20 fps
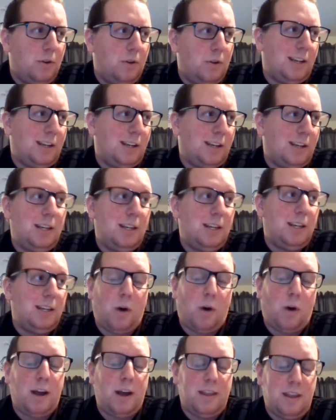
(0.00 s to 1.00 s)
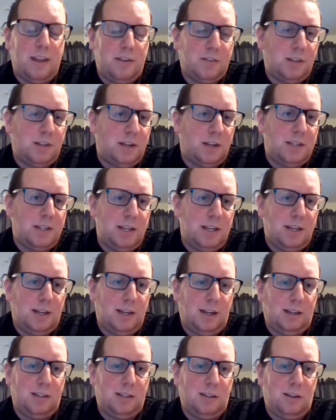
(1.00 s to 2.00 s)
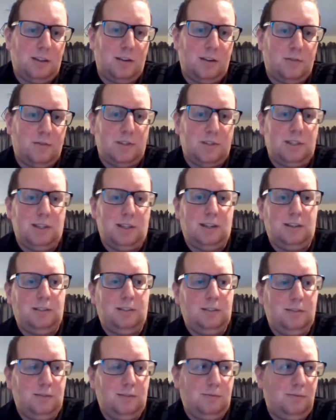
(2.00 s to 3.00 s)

So I can see why they've signed Dike, because they obviously